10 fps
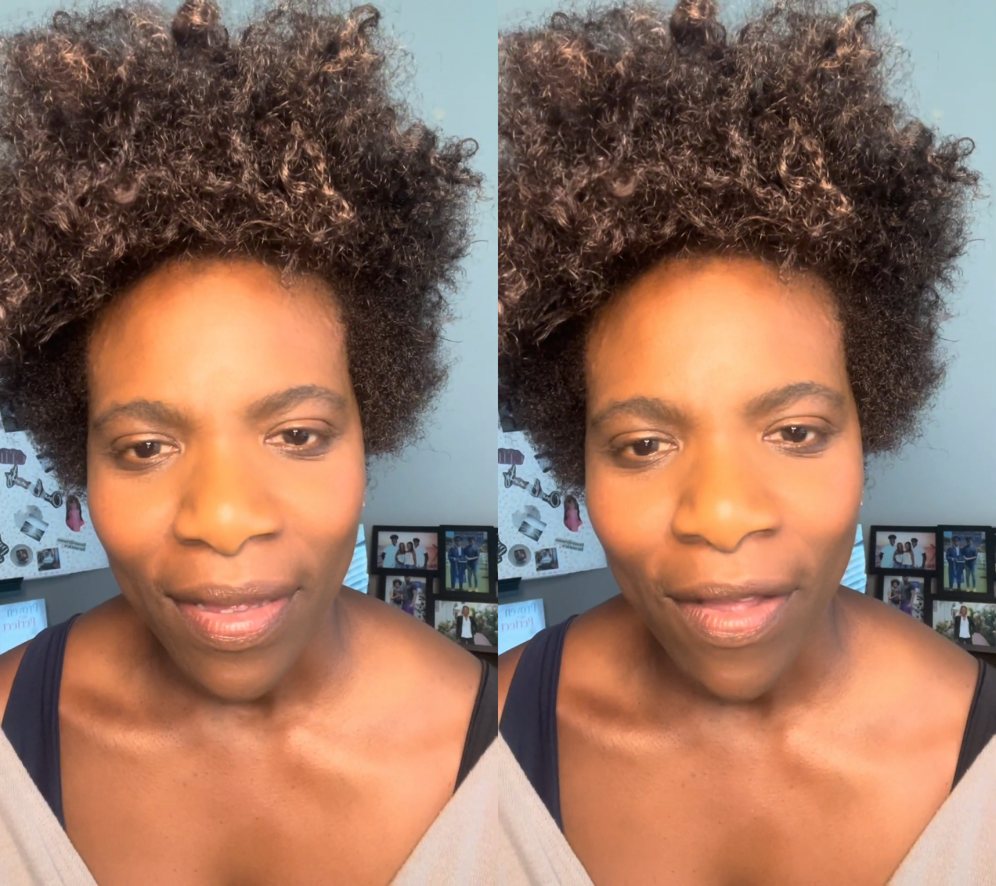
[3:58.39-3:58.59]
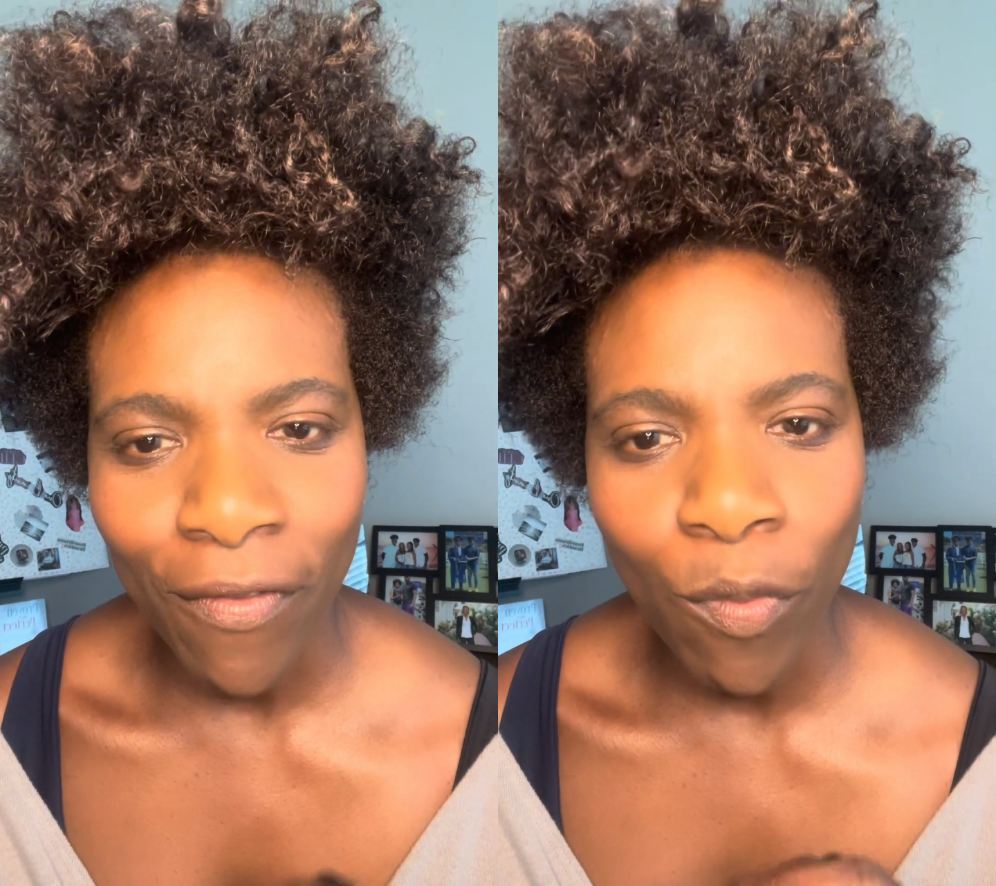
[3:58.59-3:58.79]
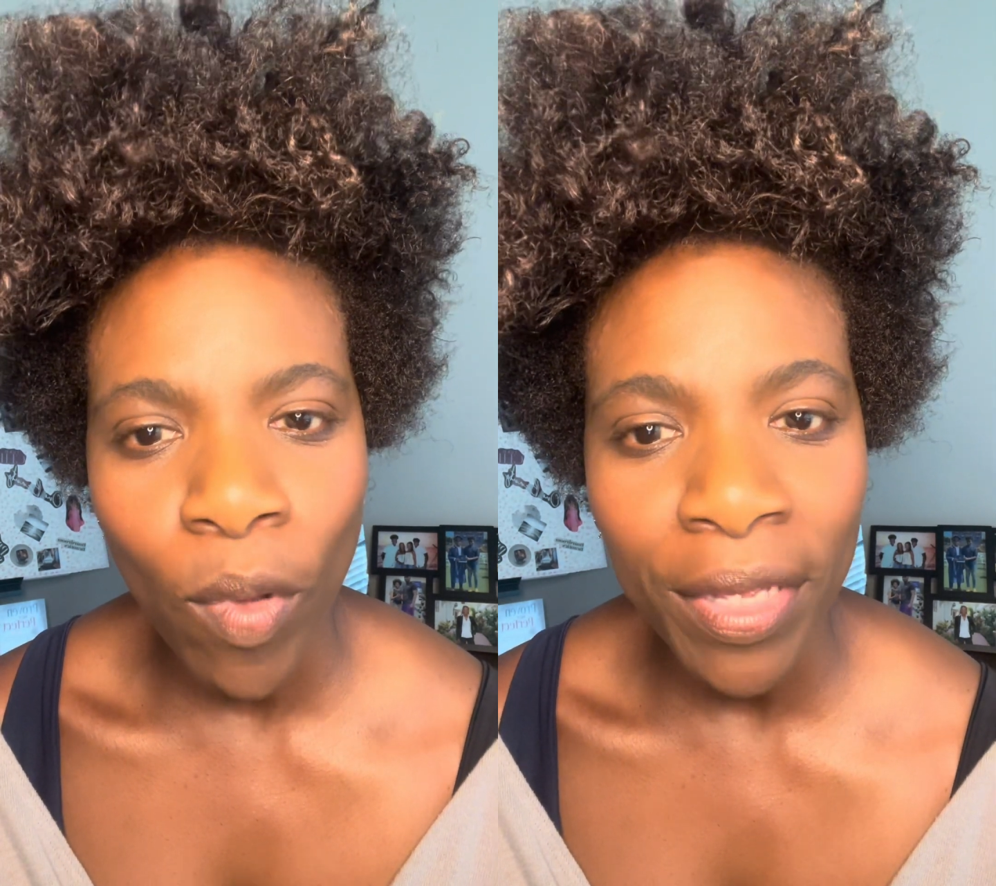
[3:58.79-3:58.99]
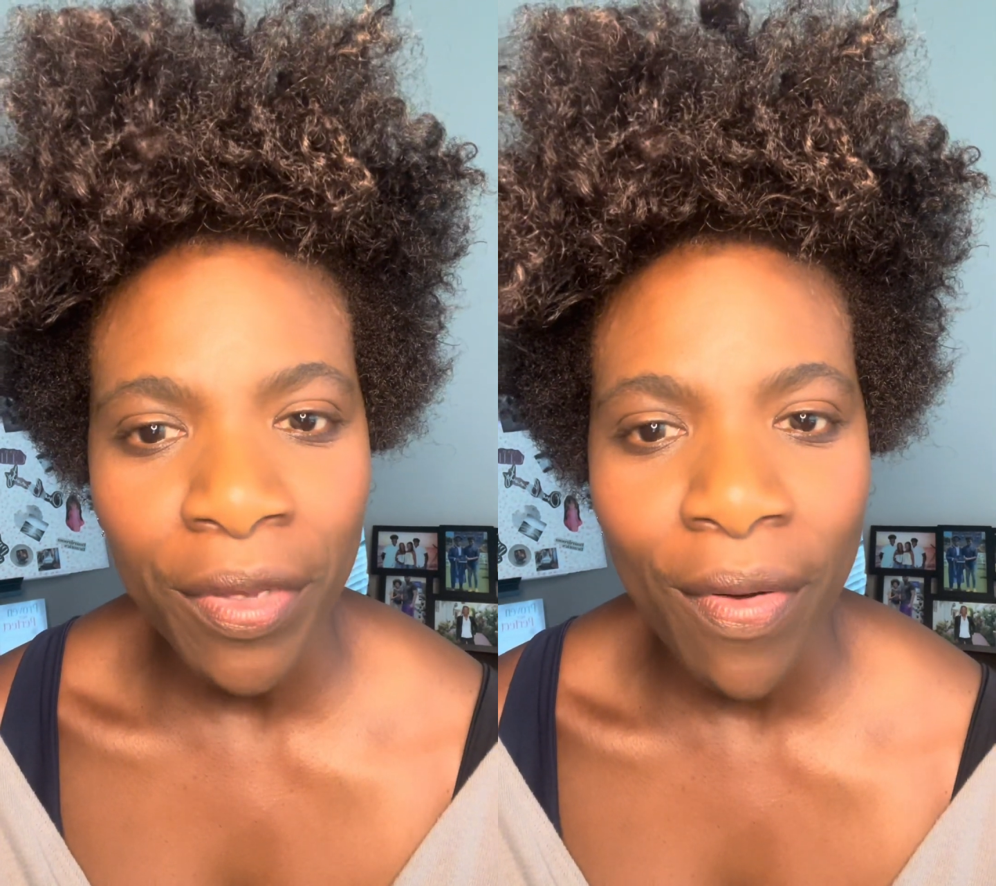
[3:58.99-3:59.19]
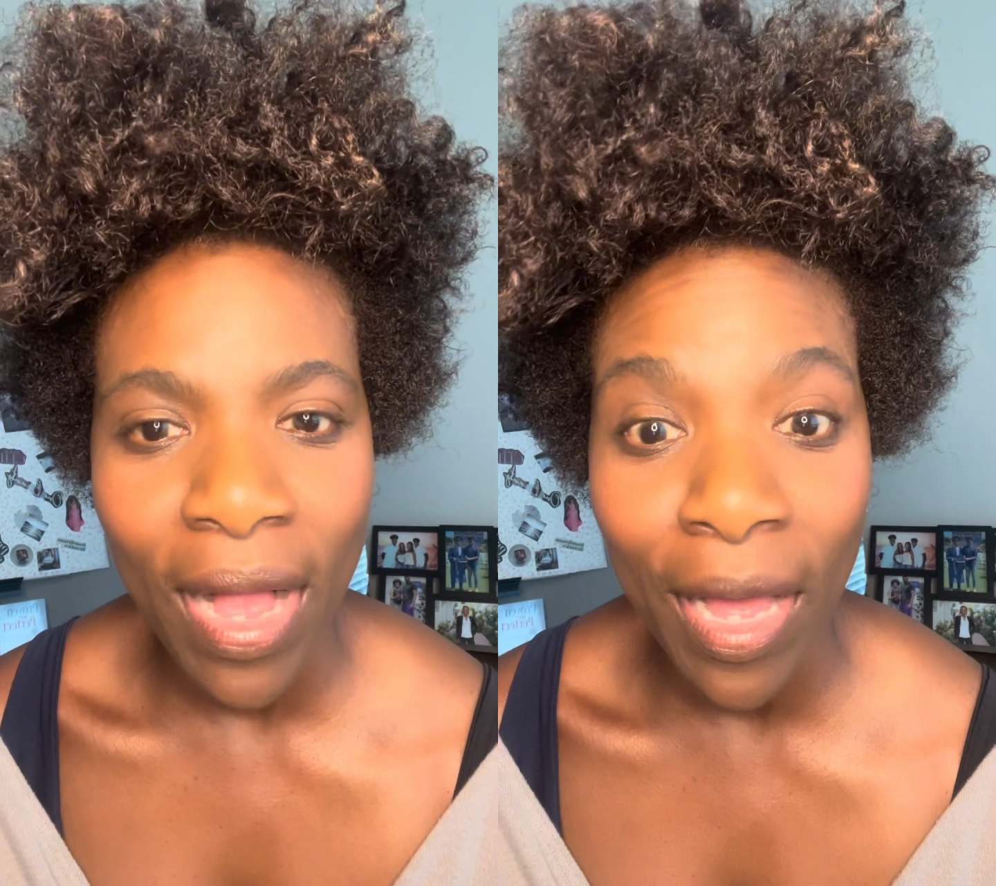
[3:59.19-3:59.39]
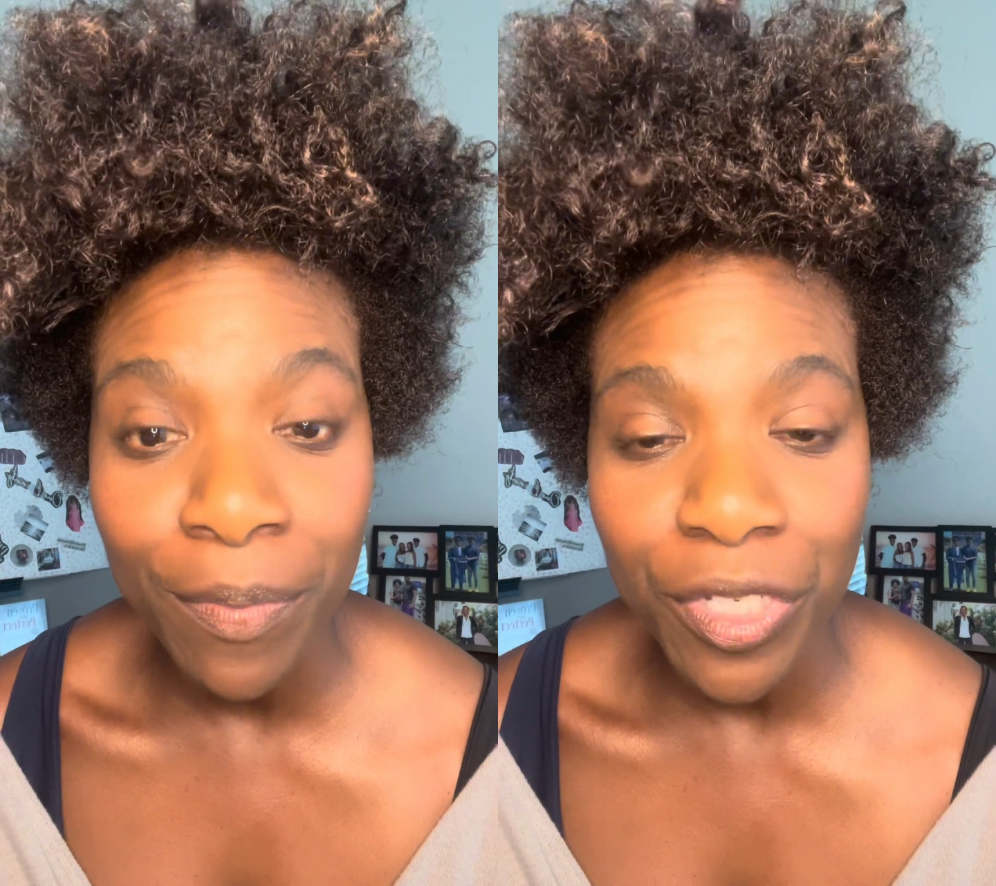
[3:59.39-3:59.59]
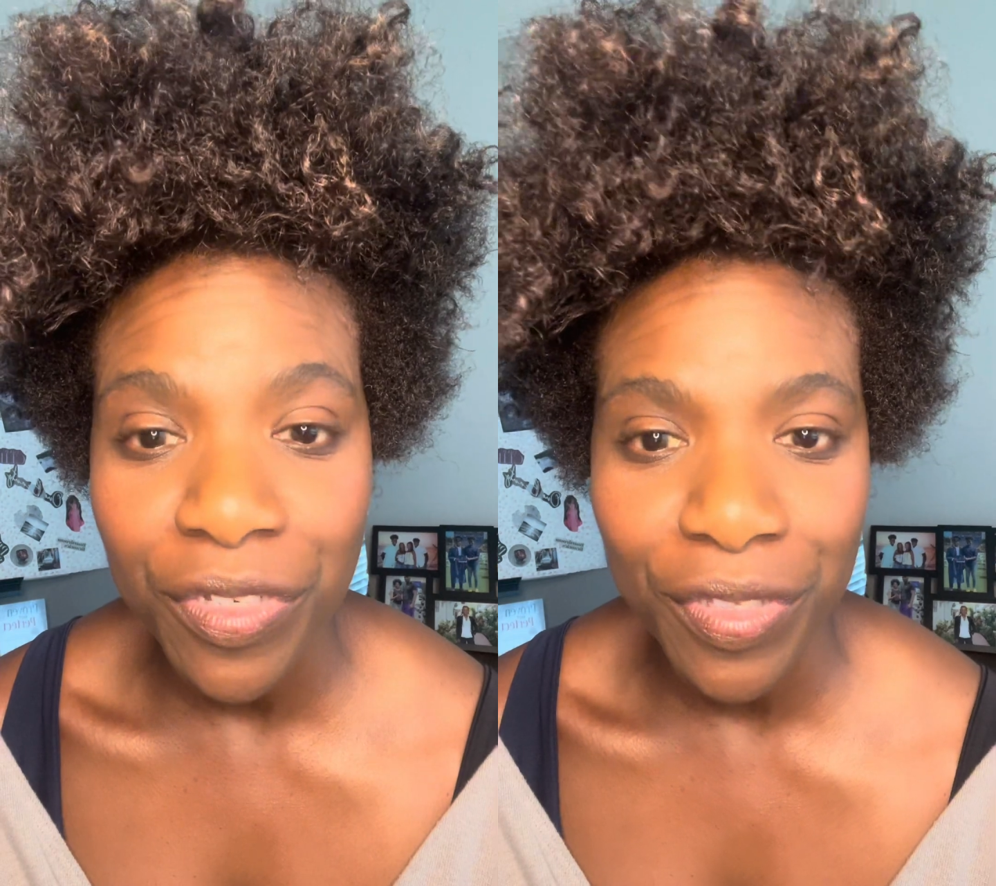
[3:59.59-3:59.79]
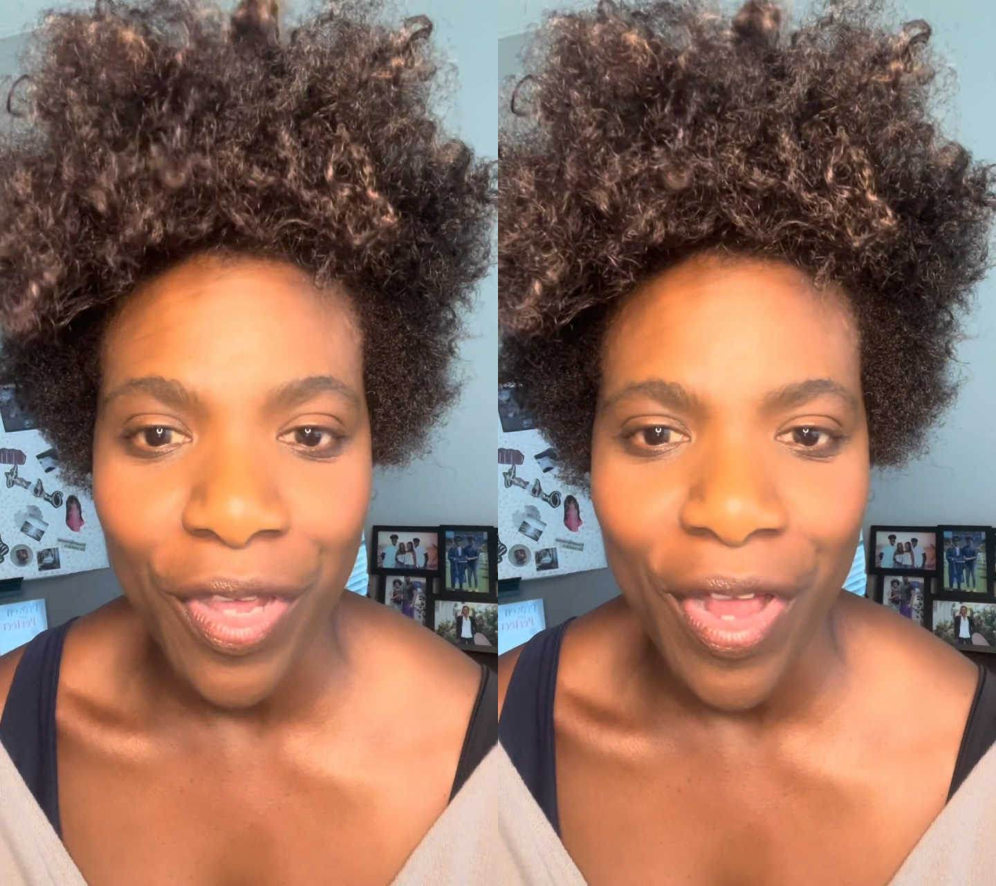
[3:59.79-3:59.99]
of what your
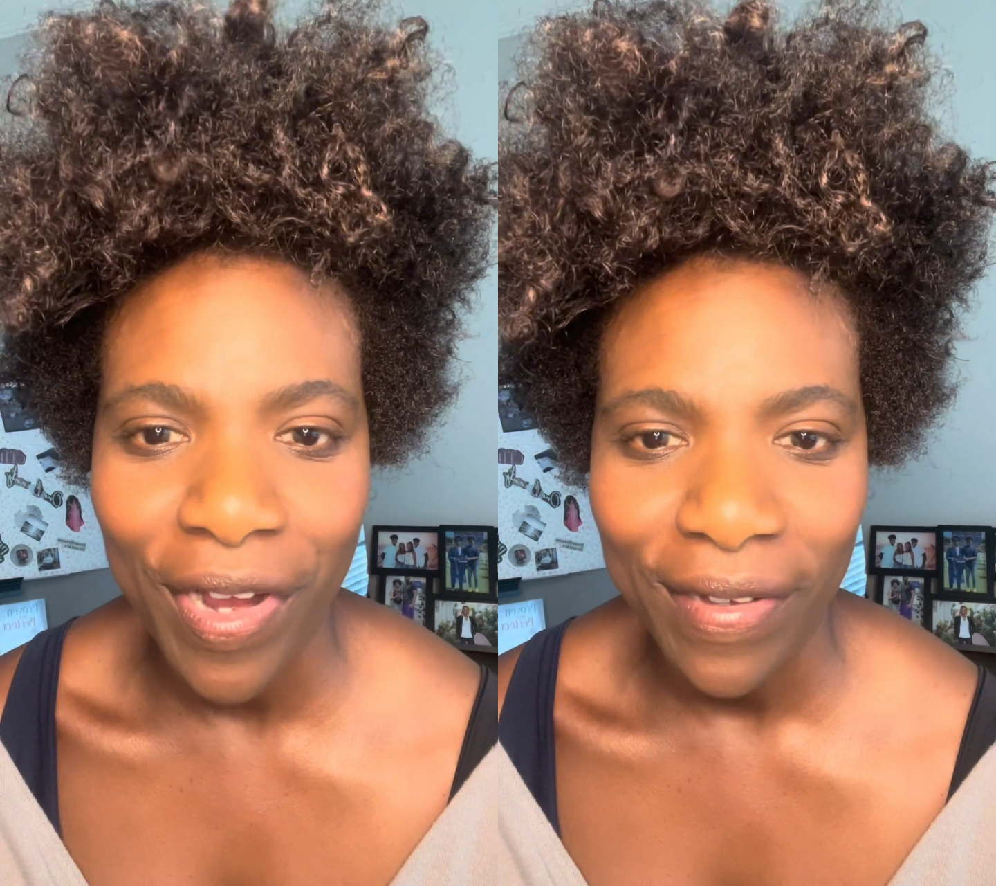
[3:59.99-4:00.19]
options are.